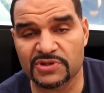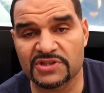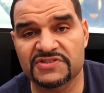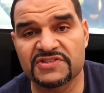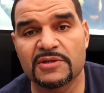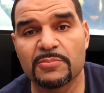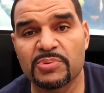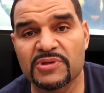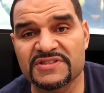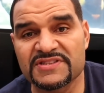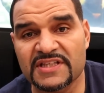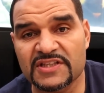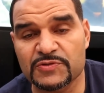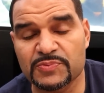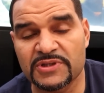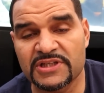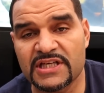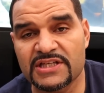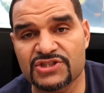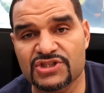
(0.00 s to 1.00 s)
The simplest
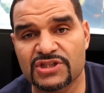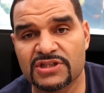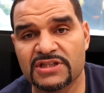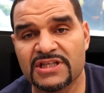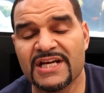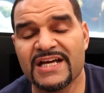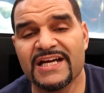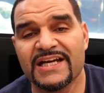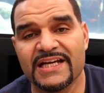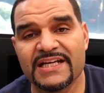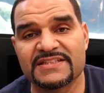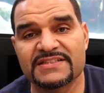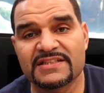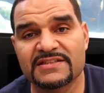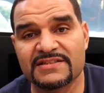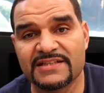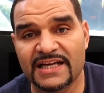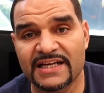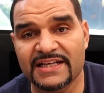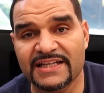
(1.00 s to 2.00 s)
explanation, it's a
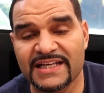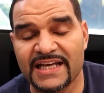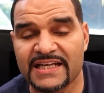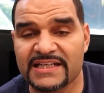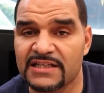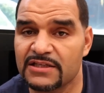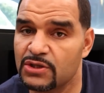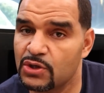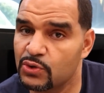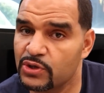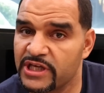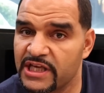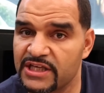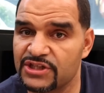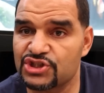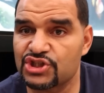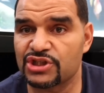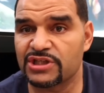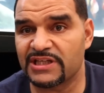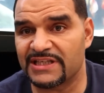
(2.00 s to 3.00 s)
dedicated
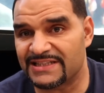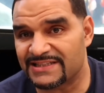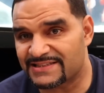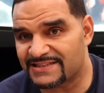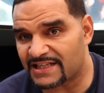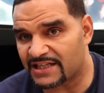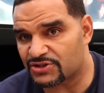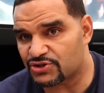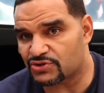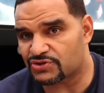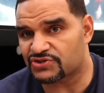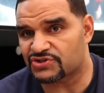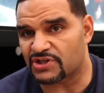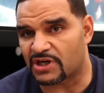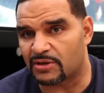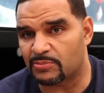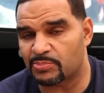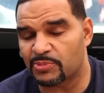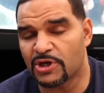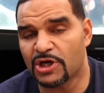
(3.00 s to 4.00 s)
location inside your
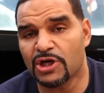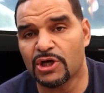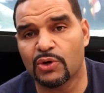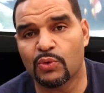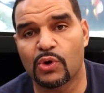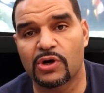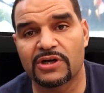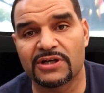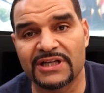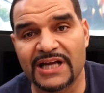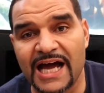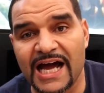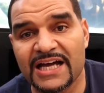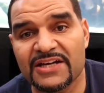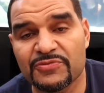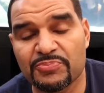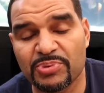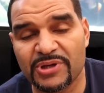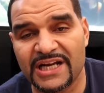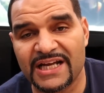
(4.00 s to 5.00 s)
sump where
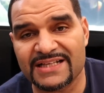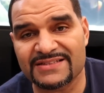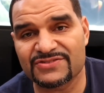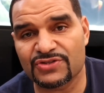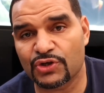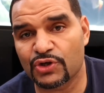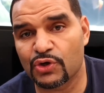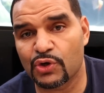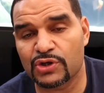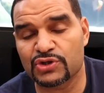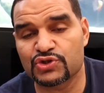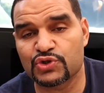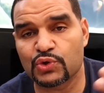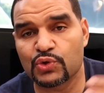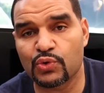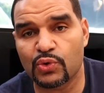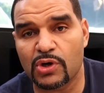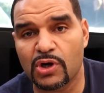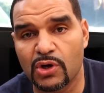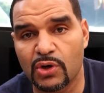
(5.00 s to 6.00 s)
live plants are going to
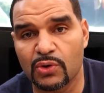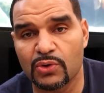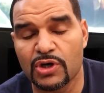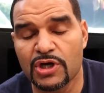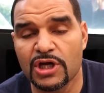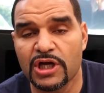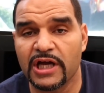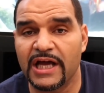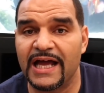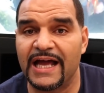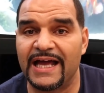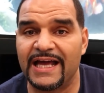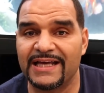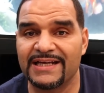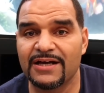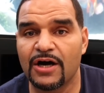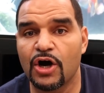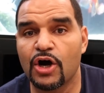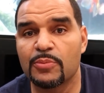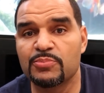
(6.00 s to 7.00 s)
grow
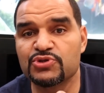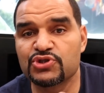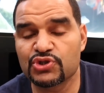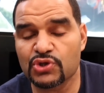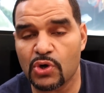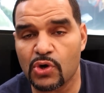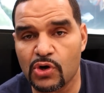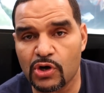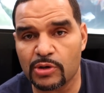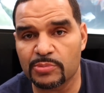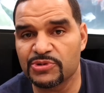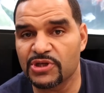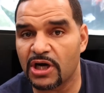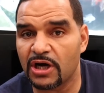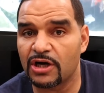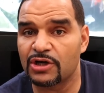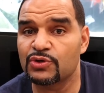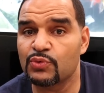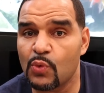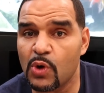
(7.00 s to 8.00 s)
and absorb the
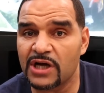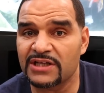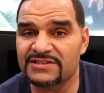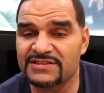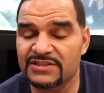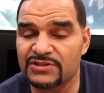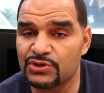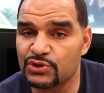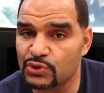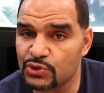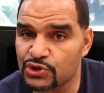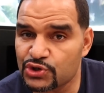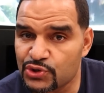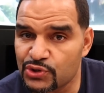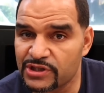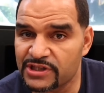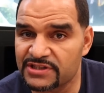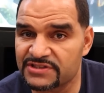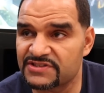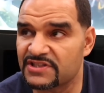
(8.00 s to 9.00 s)
unwanted
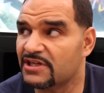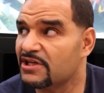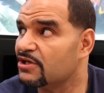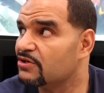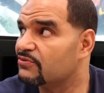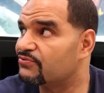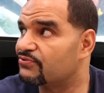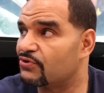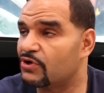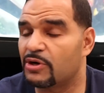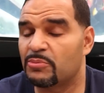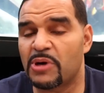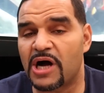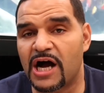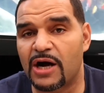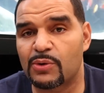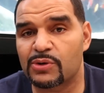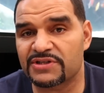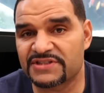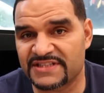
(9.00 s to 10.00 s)
nutrients from
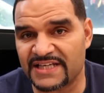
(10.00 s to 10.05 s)
our